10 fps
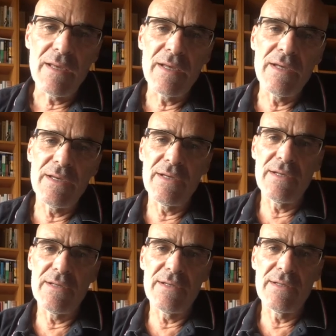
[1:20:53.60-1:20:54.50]
uh,
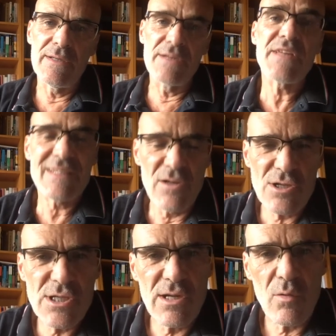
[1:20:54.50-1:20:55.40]
a
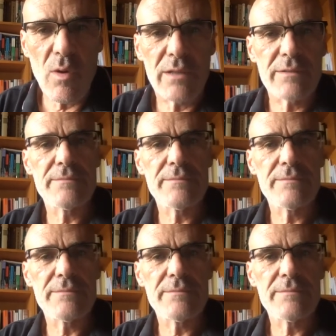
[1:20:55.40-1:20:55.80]
technological one.